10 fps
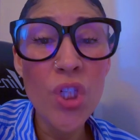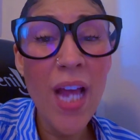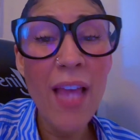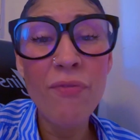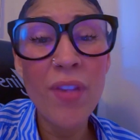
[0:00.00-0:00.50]

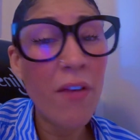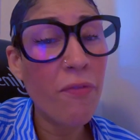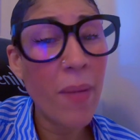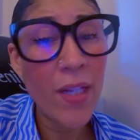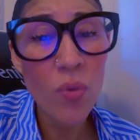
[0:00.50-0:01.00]
Which
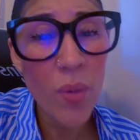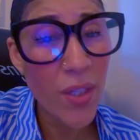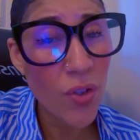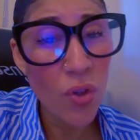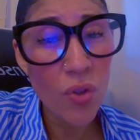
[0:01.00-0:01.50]
IVF, by the
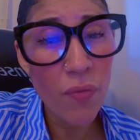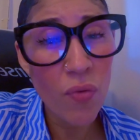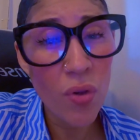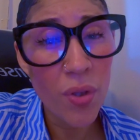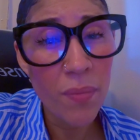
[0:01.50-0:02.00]
way, is not
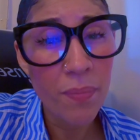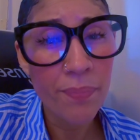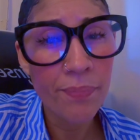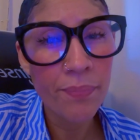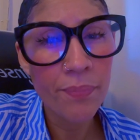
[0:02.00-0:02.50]
of God.
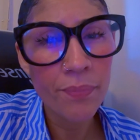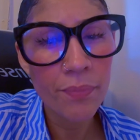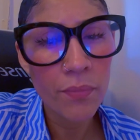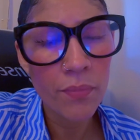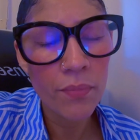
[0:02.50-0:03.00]

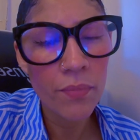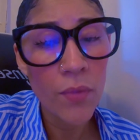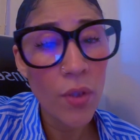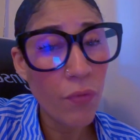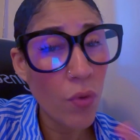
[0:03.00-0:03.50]

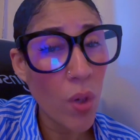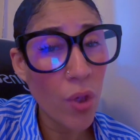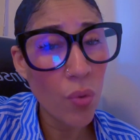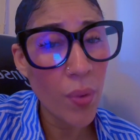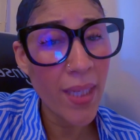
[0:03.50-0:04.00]
If
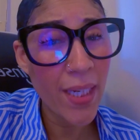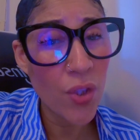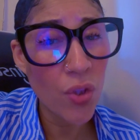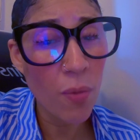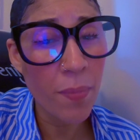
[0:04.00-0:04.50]
you are doing
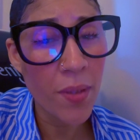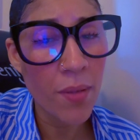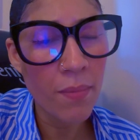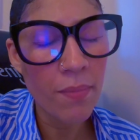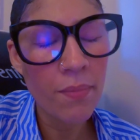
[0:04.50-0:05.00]
that, stop
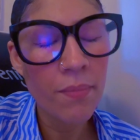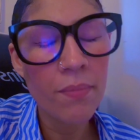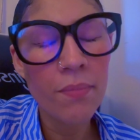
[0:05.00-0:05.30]
it.